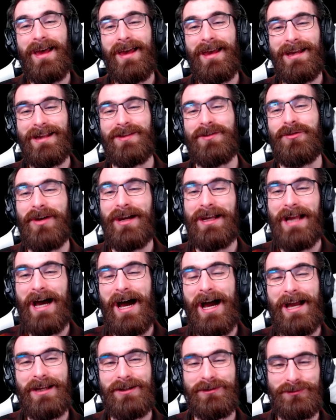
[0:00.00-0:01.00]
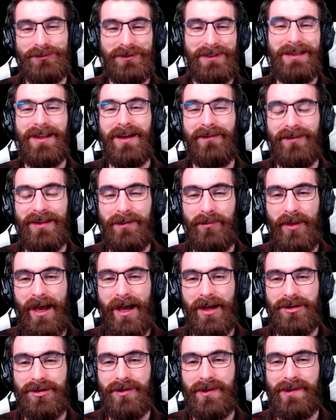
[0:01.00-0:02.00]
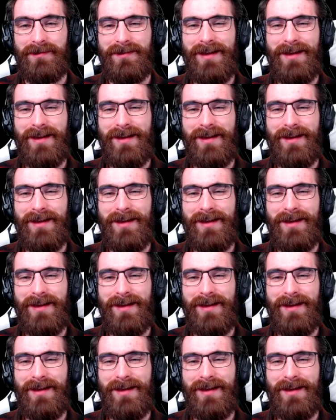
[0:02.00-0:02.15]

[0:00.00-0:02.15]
It's great. I really love Leap Lashers.